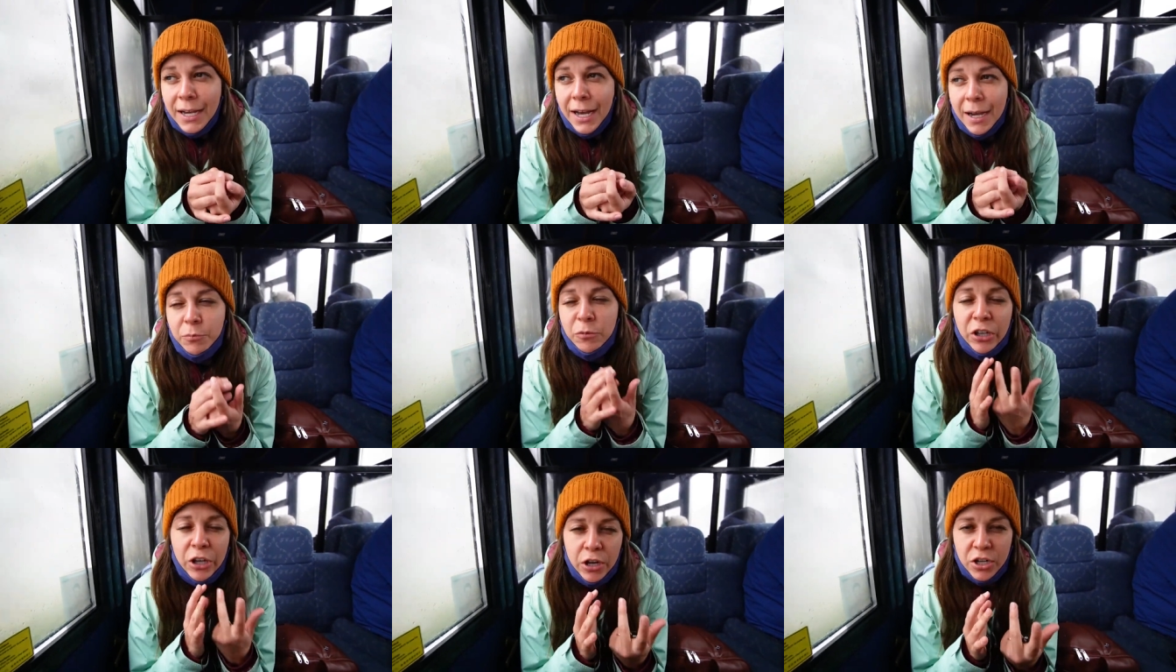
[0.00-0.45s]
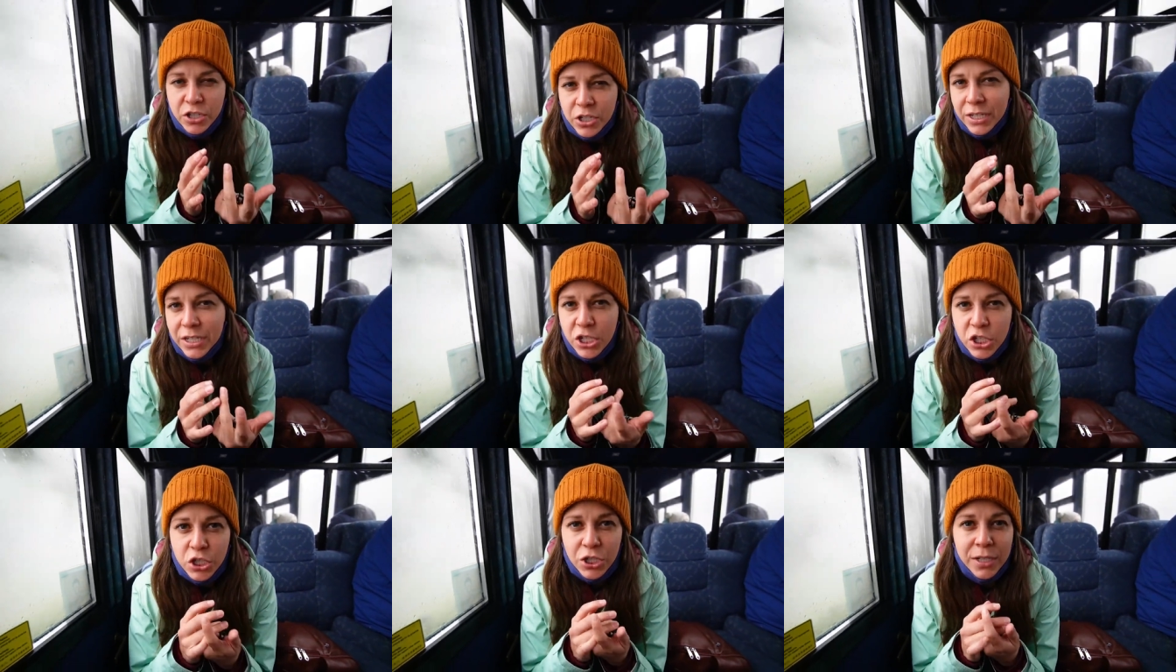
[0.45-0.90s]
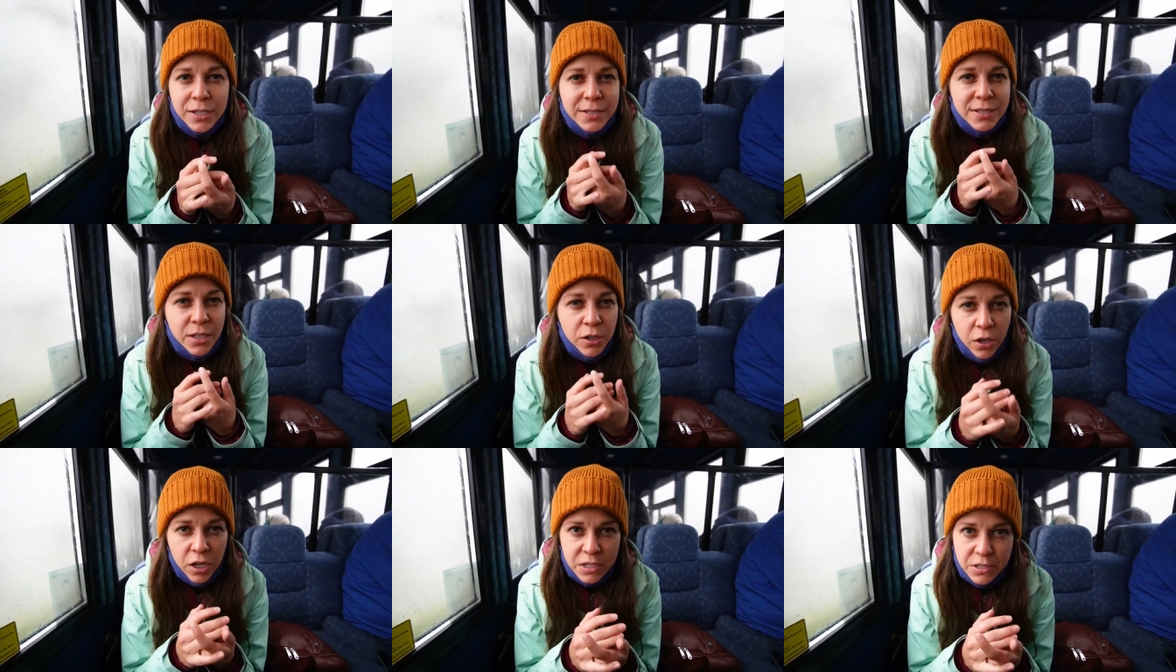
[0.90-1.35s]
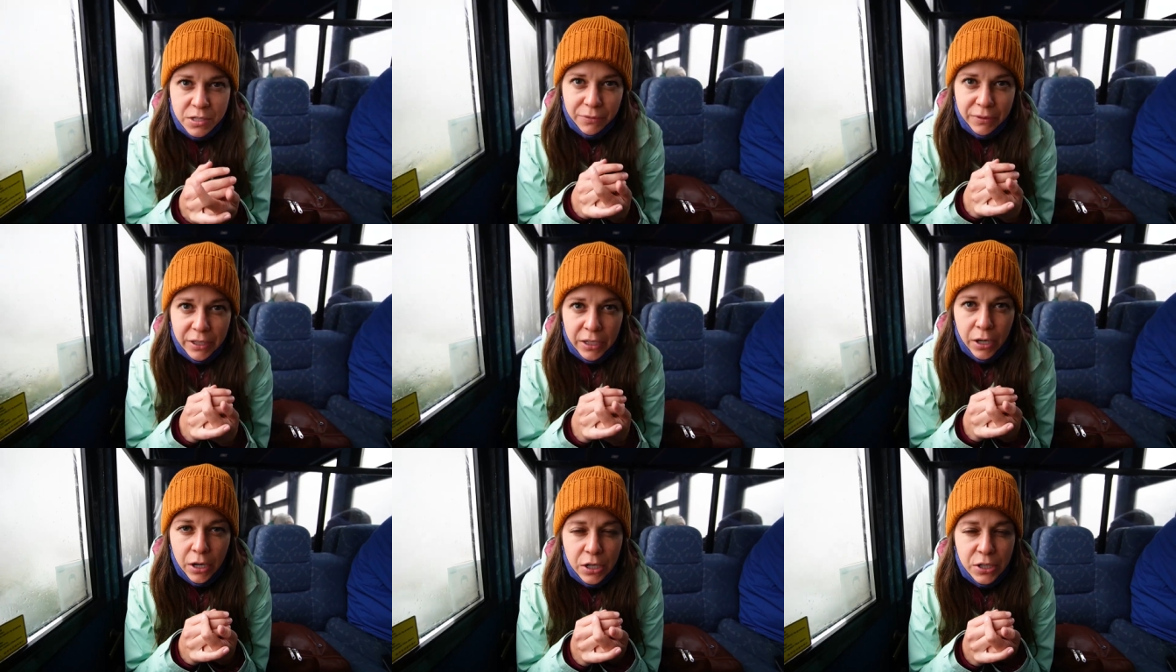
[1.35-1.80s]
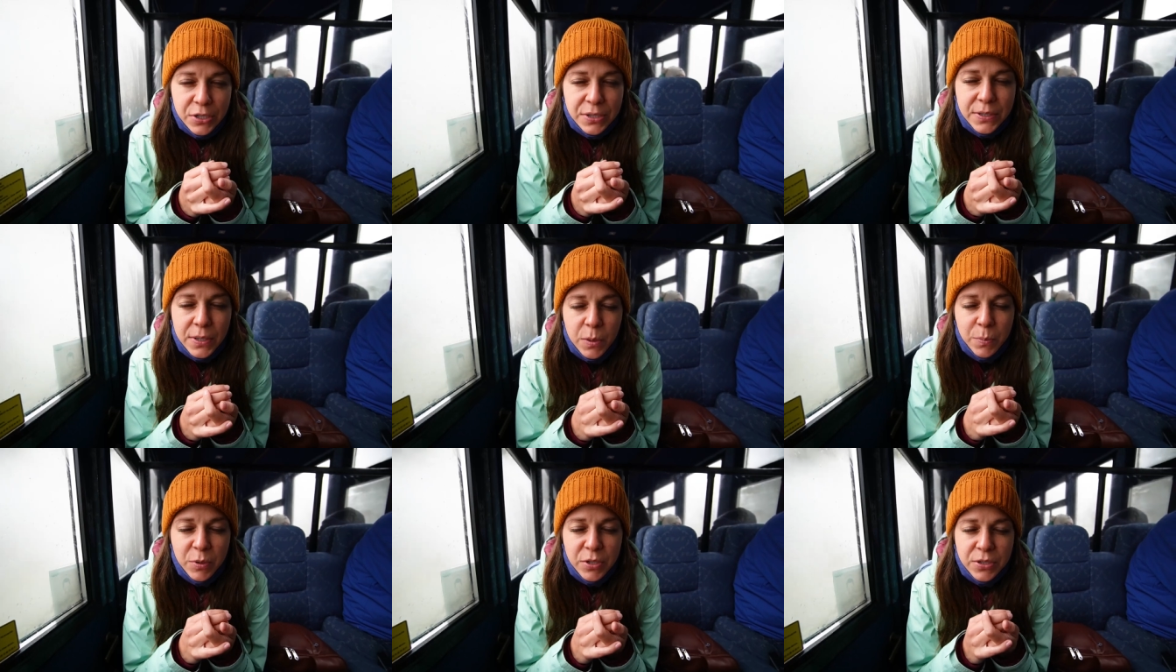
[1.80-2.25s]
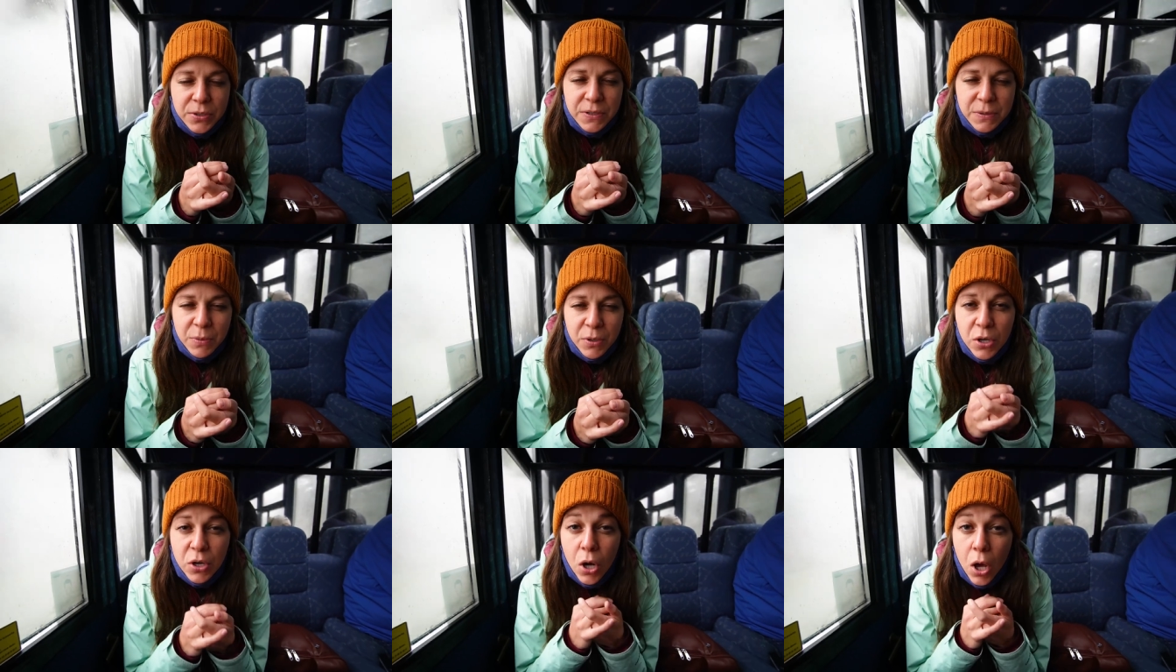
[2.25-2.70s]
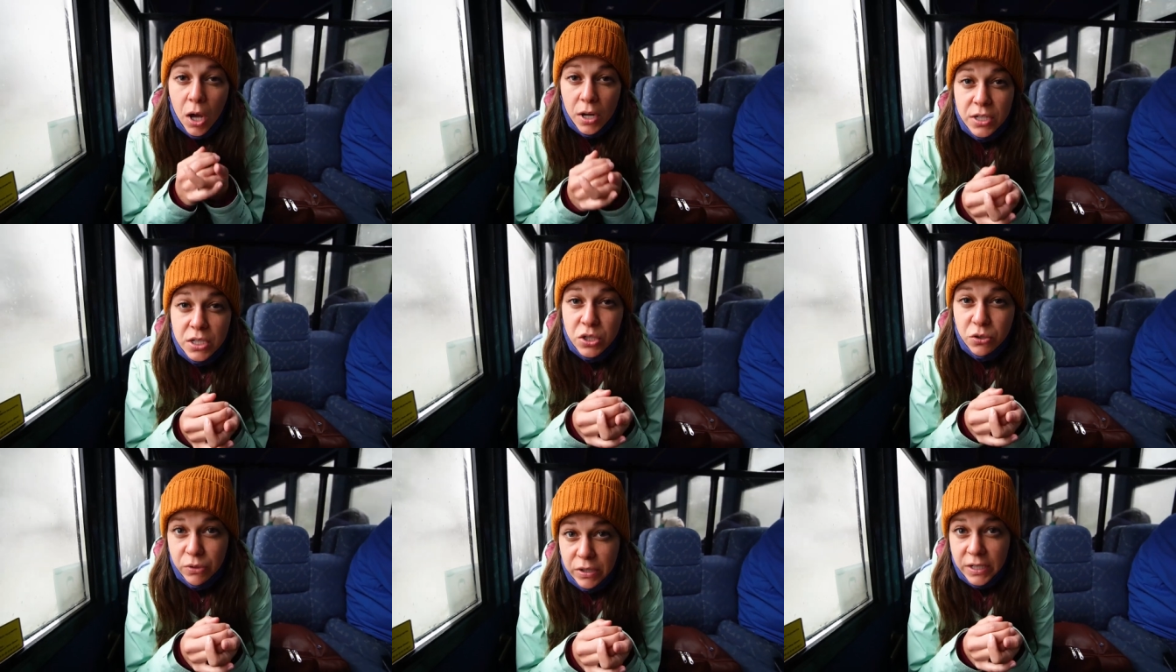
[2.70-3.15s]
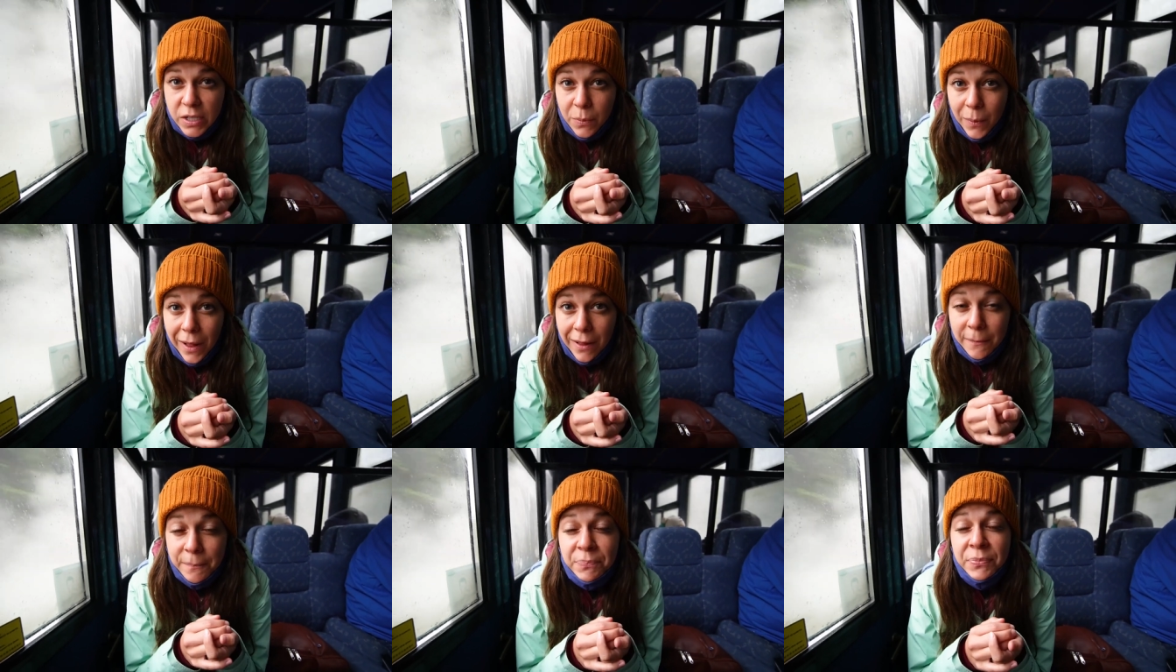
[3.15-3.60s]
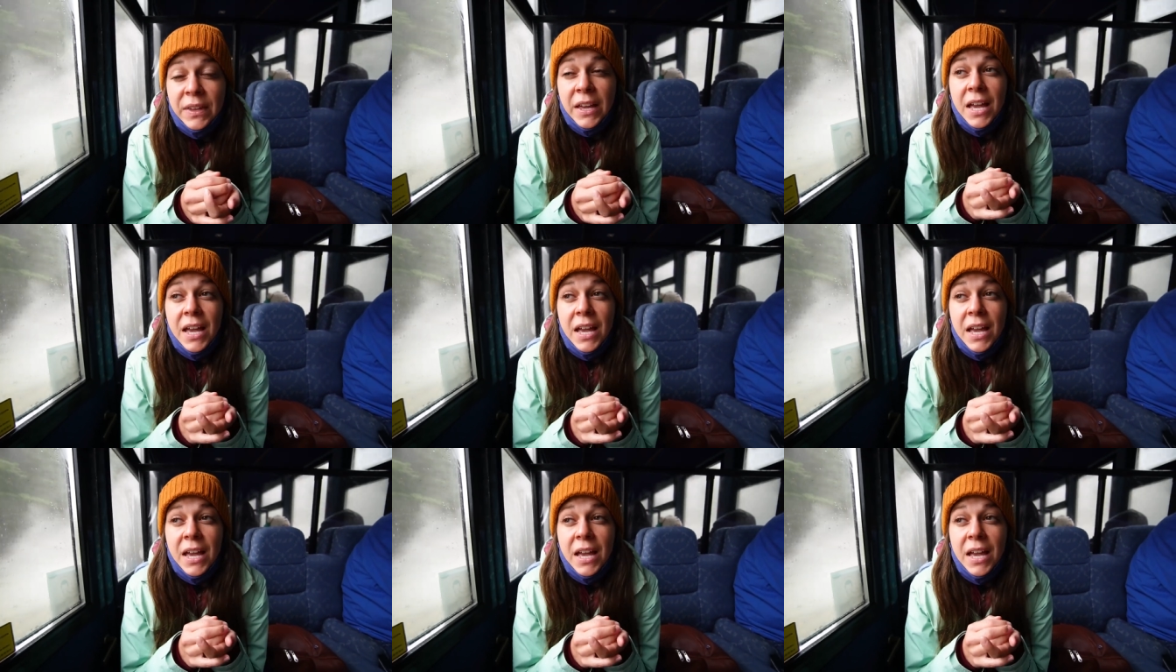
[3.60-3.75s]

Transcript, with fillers: Um, really harsh conditions, the guards are really harsh, so the prisoners were not treated well,